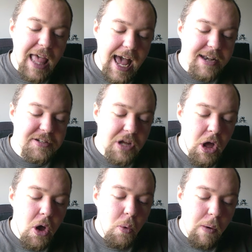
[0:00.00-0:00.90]
And
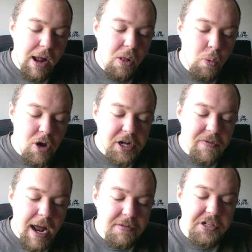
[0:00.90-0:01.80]
while
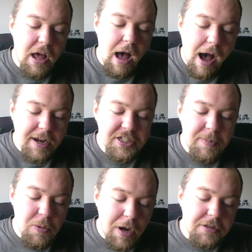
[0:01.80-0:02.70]
workarounds are to
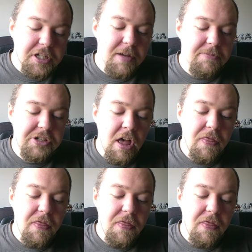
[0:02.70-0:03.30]
be welcomed,